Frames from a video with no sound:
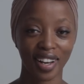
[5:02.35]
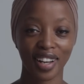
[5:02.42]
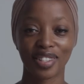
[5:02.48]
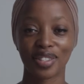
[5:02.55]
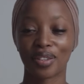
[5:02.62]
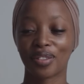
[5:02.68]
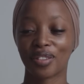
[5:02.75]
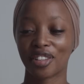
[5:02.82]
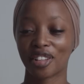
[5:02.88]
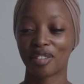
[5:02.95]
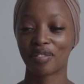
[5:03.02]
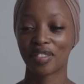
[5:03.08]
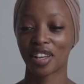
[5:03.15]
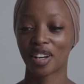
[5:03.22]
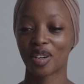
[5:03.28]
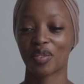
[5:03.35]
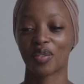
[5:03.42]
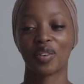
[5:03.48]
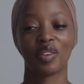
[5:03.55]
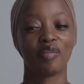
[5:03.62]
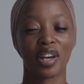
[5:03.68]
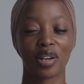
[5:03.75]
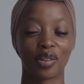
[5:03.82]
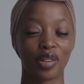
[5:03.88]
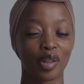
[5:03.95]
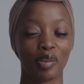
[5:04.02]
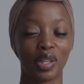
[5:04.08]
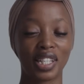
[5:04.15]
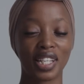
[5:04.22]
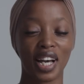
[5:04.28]
I told them that we met on the
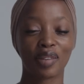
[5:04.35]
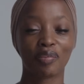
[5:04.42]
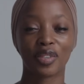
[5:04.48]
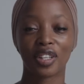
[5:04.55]
meetup,